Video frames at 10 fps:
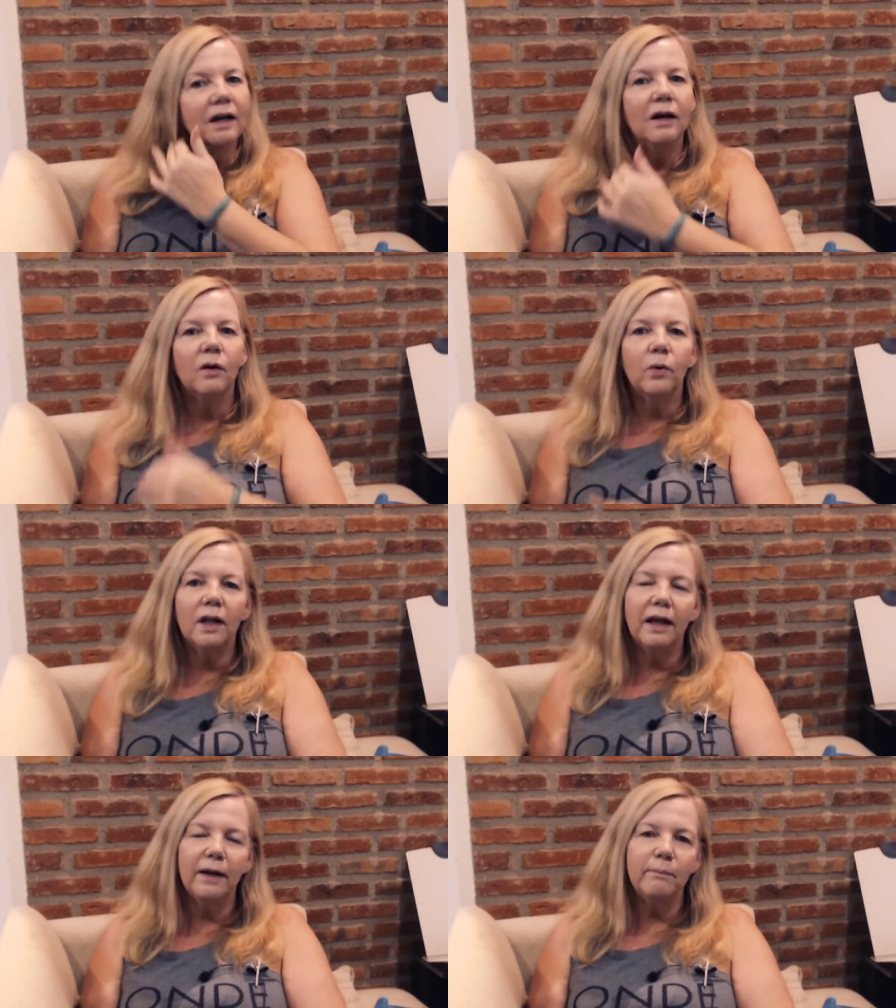
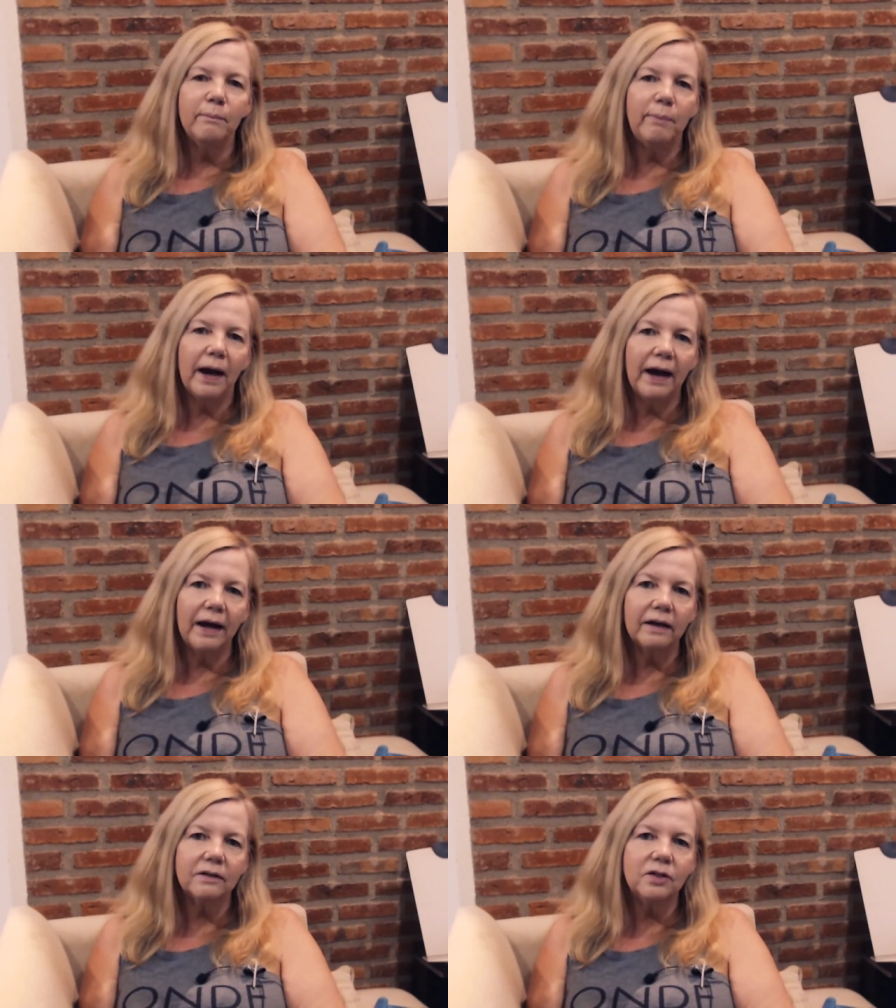Well, I'm
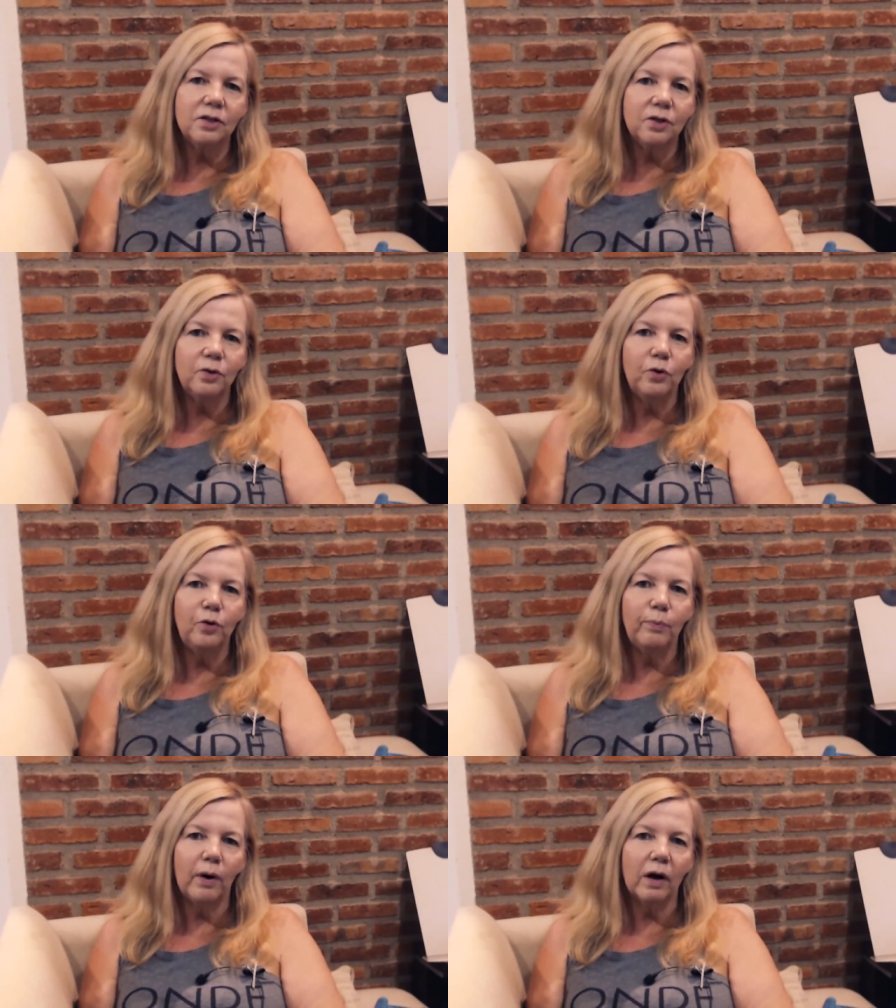back to do
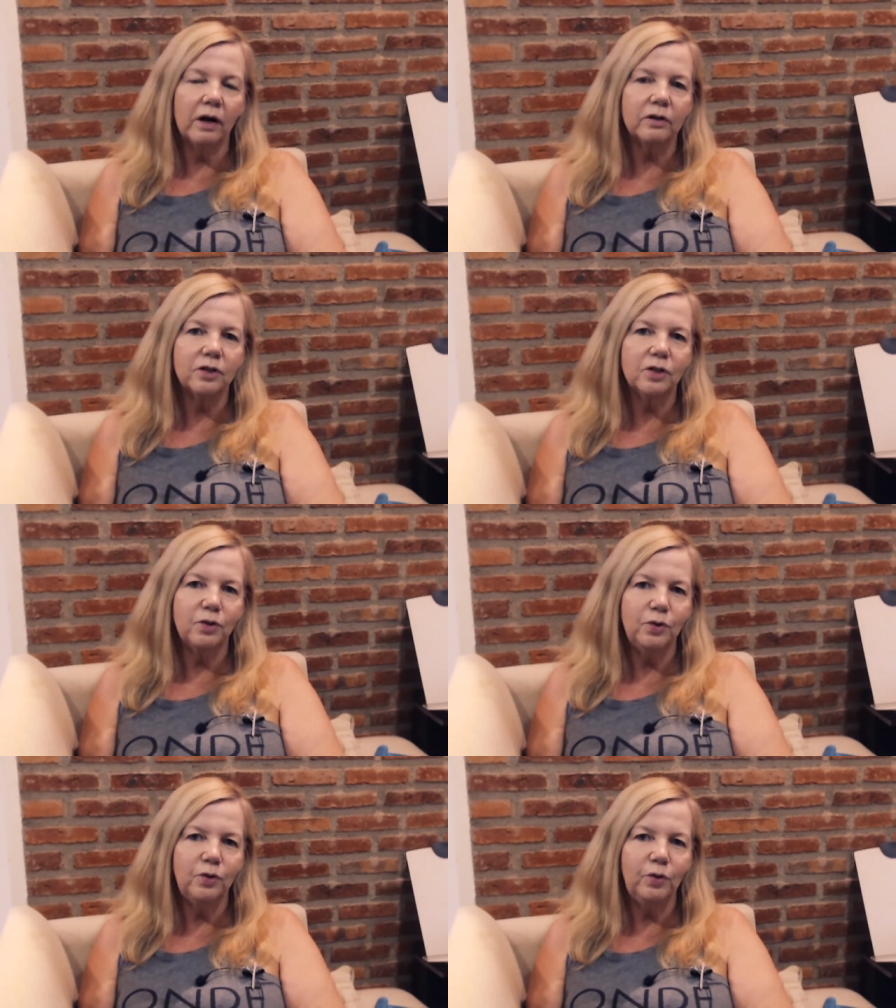part
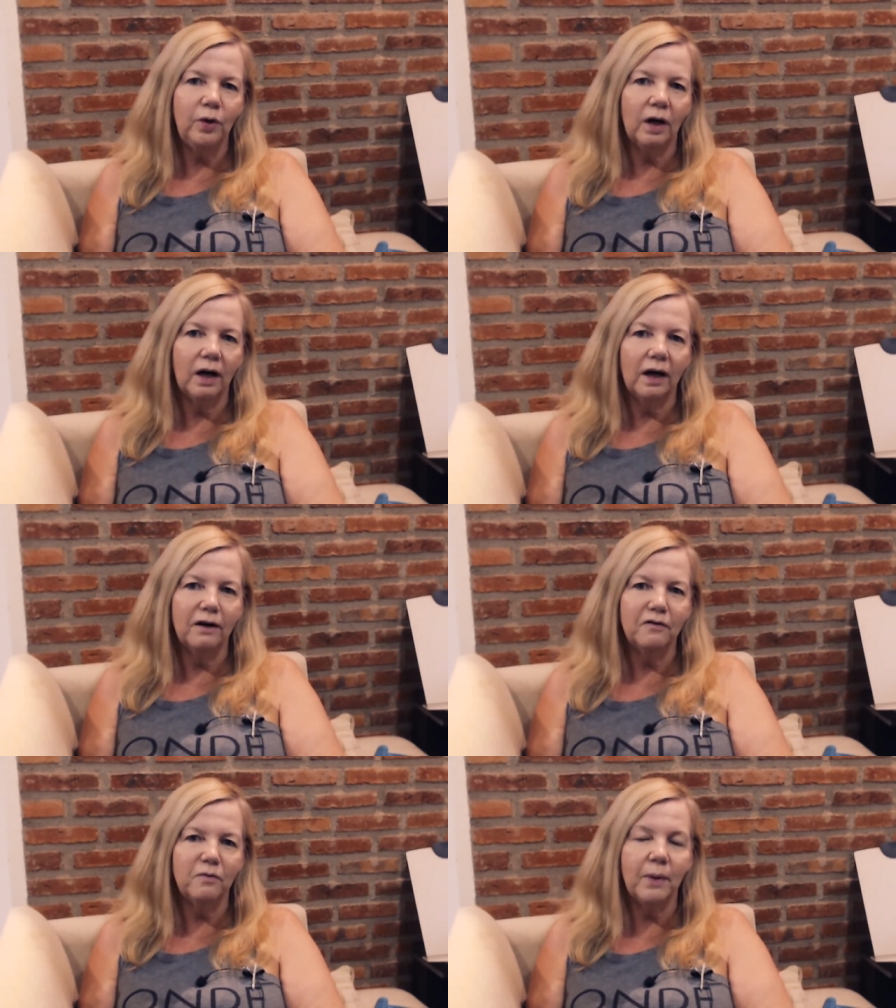2
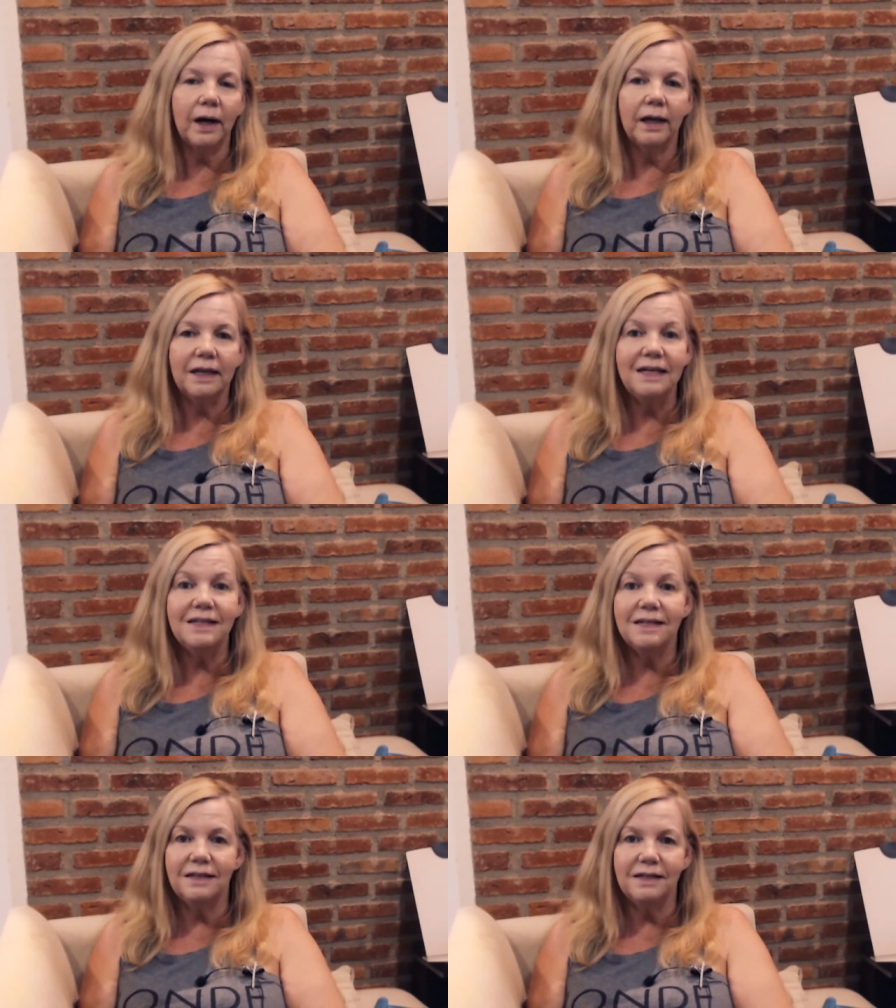of my
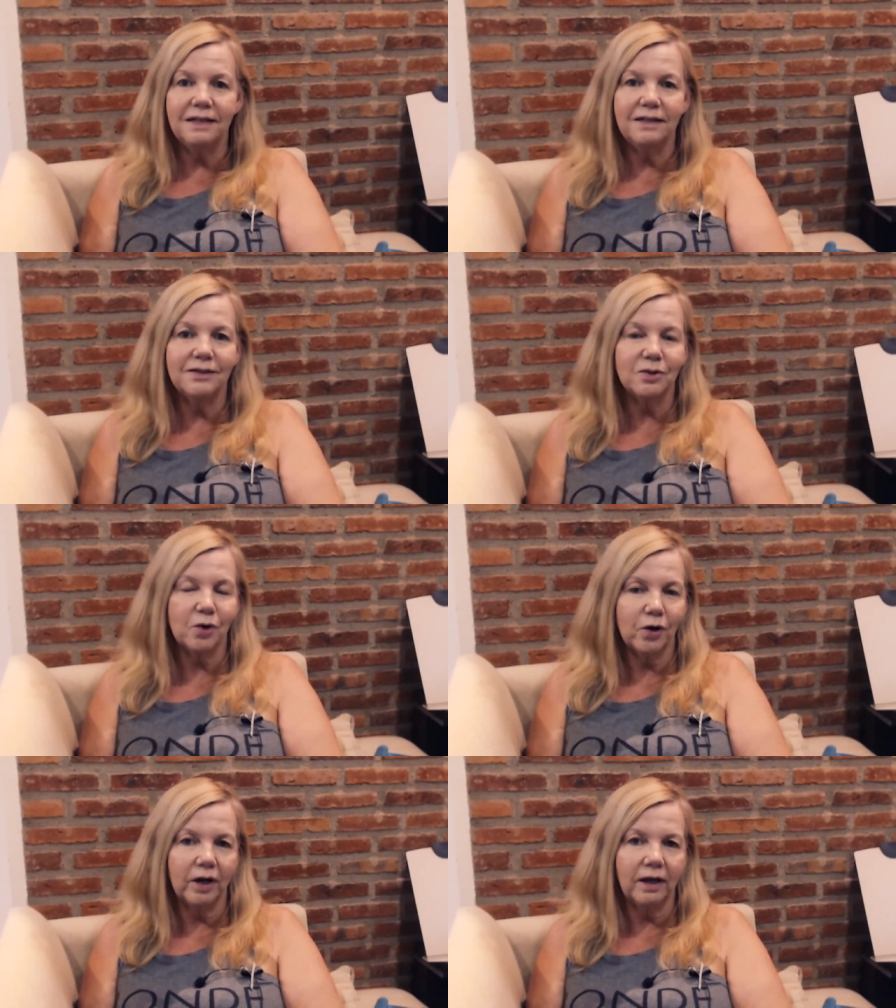ECT
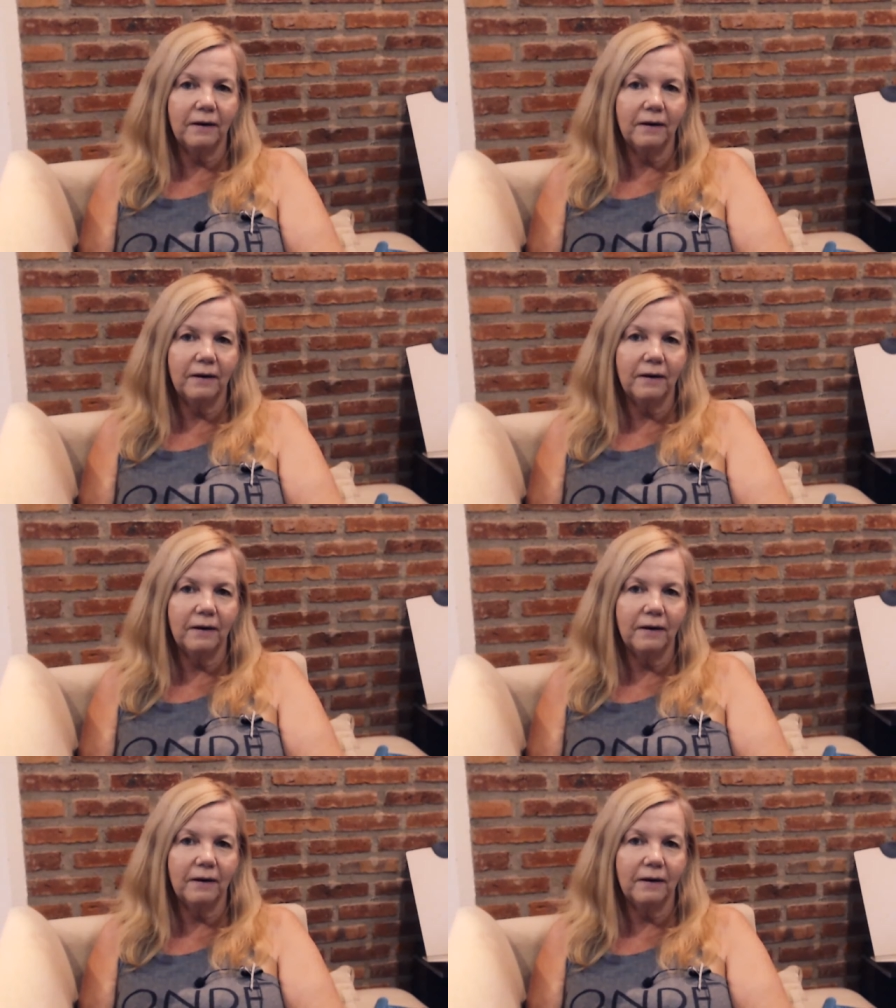story.